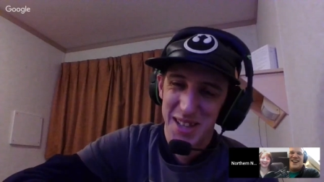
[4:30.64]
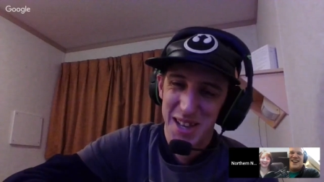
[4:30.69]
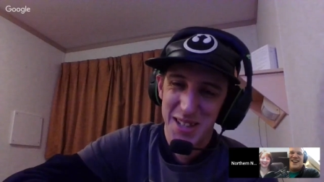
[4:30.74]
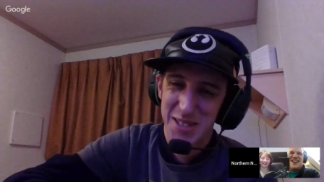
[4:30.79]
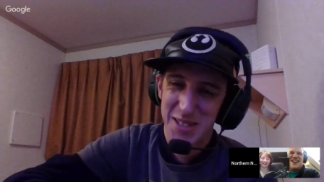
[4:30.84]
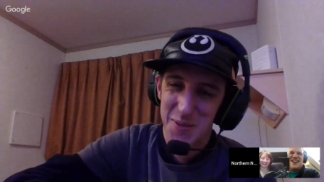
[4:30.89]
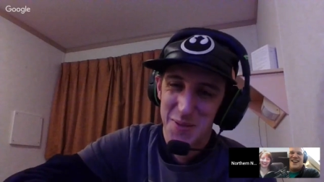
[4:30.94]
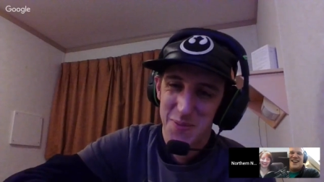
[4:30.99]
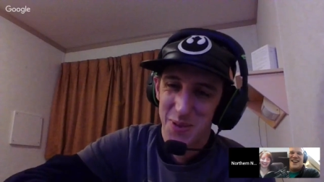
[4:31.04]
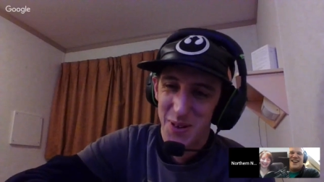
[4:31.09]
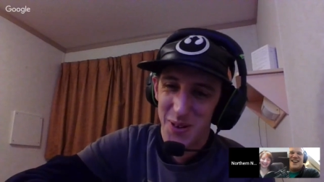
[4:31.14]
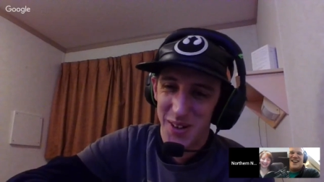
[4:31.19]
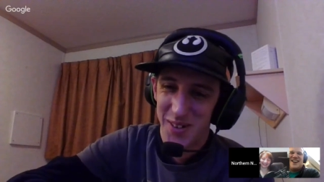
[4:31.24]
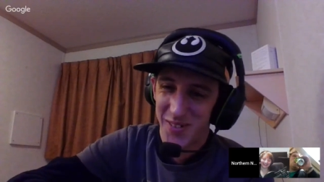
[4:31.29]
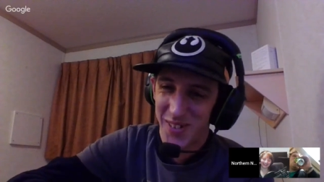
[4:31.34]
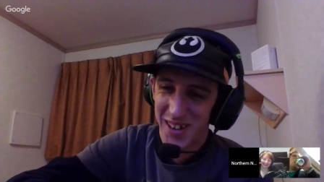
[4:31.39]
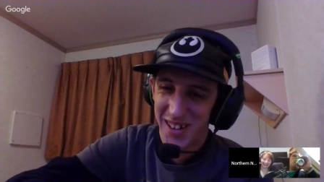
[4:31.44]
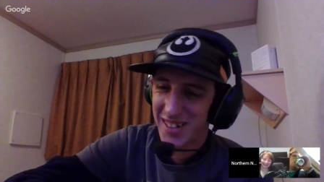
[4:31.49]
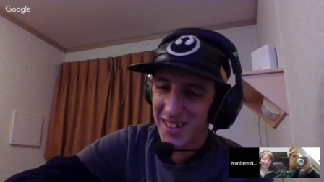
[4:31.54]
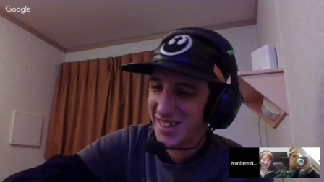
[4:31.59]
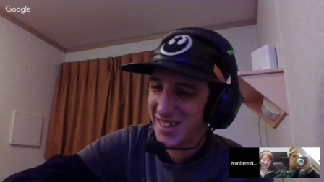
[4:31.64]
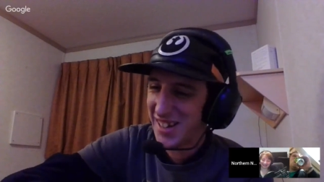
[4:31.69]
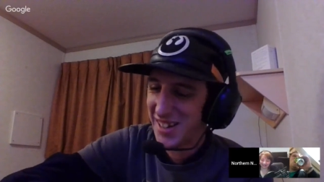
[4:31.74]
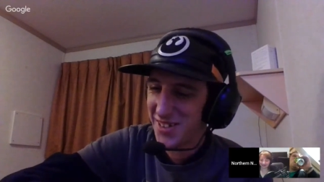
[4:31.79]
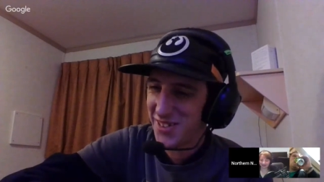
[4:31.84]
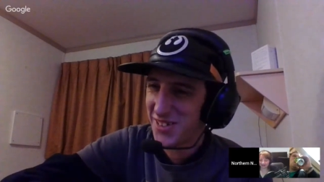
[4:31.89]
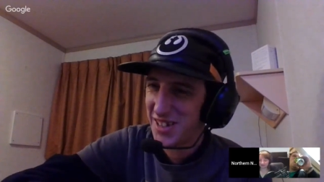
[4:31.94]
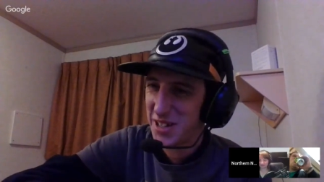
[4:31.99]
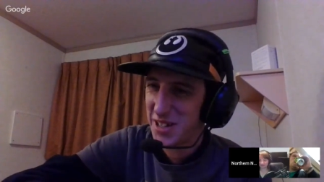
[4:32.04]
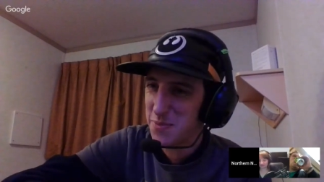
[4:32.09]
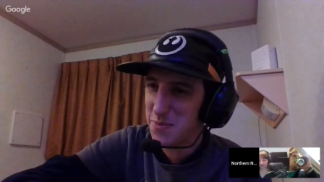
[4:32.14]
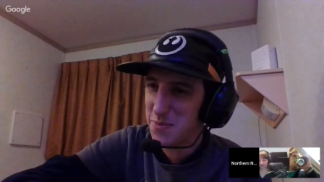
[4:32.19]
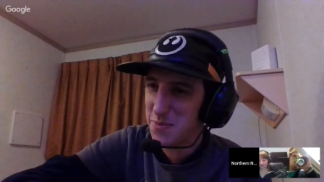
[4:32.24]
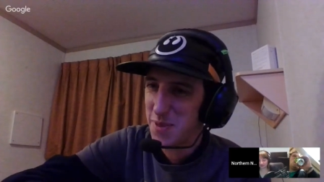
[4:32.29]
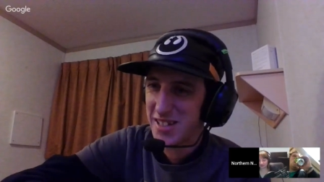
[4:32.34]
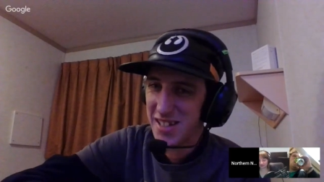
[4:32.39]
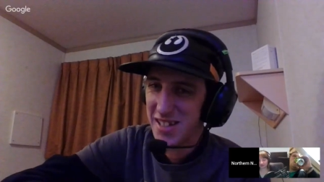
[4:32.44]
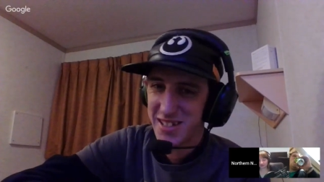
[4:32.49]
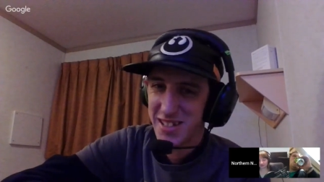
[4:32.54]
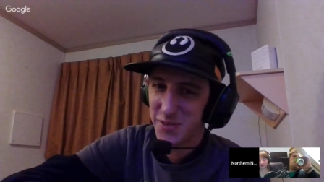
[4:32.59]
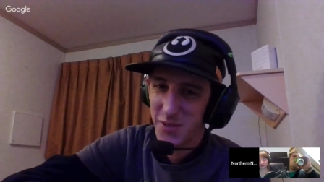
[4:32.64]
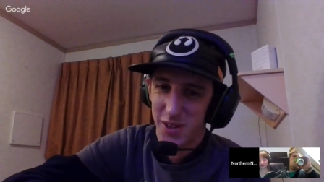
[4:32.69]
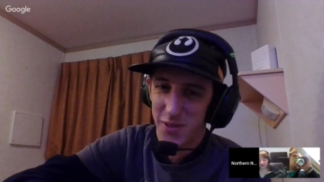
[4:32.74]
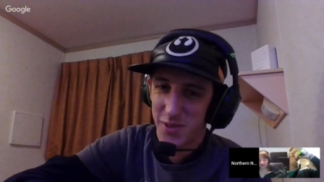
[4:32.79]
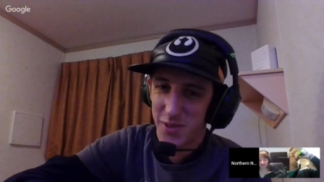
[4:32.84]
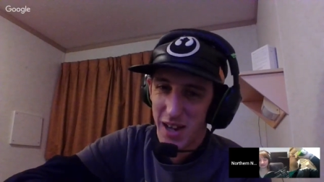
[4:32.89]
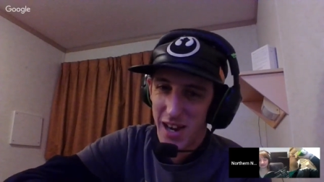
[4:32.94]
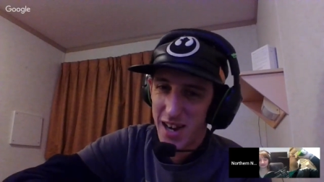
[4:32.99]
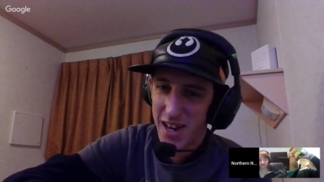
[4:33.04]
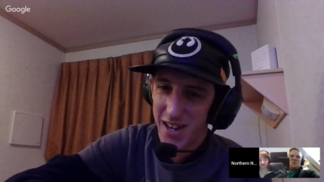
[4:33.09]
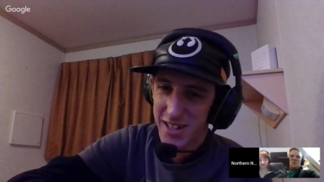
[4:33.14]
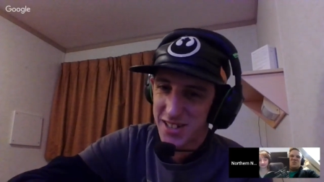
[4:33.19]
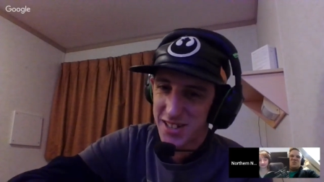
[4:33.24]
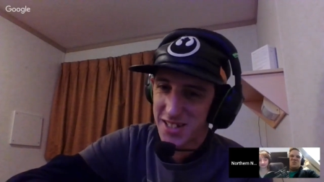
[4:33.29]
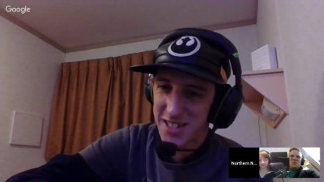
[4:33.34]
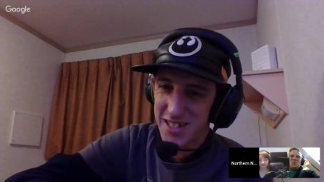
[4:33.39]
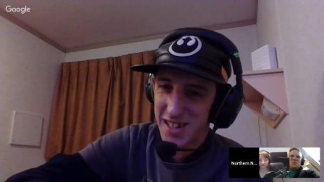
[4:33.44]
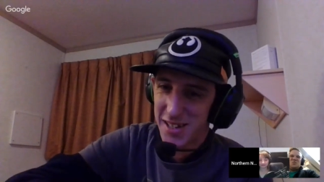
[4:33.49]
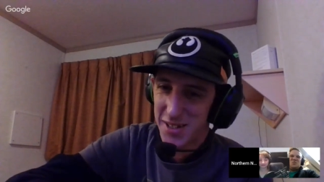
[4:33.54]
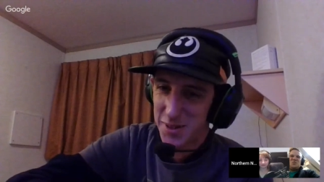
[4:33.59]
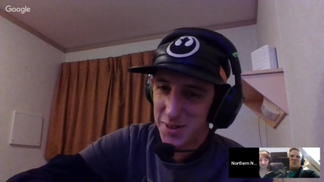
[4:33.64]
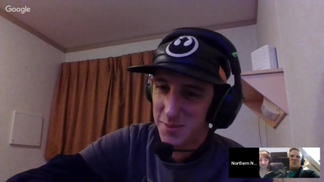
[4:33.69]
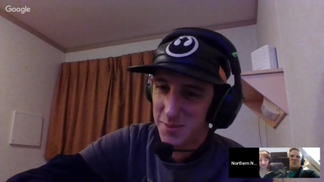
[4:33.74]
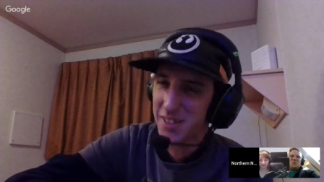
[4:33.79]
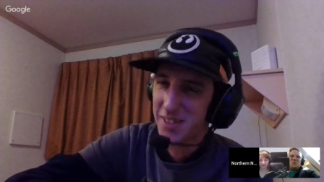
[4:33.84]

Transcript: that's the point, right? Like I don't think it made sense when I actually said them